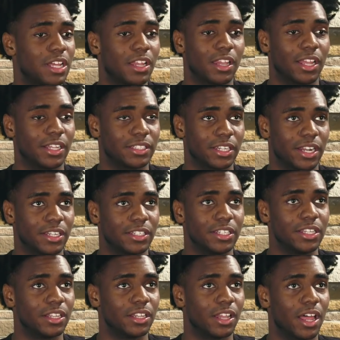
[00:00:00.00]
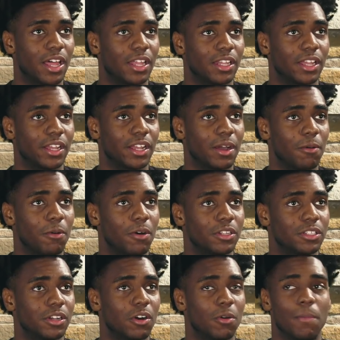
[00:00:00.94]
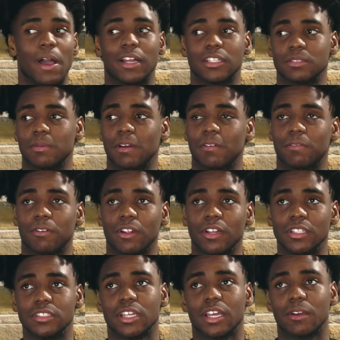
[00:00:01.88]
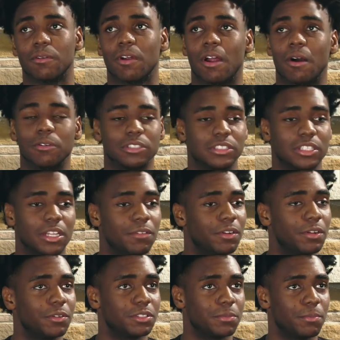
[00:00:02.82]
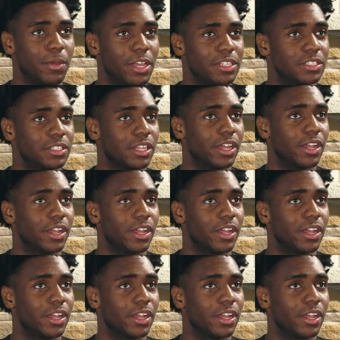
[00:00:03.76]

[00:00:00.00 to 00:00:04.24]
I like that idea a lot. Like I wanted to go back to my friends, like where I was living, it was amazing.